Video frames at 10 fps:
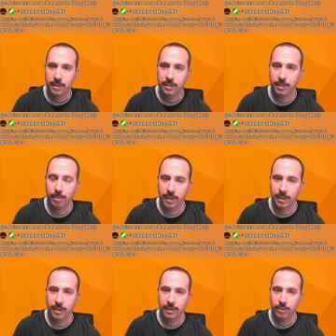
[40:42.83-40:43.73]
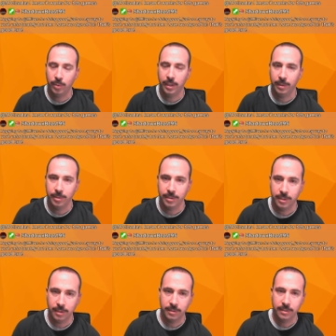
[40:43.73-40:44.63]
to play Twilight
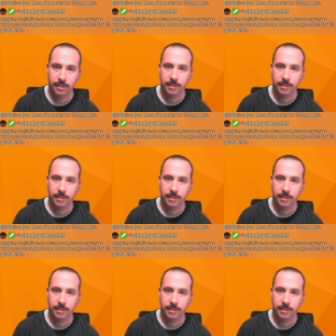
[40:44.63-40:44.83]
Princess.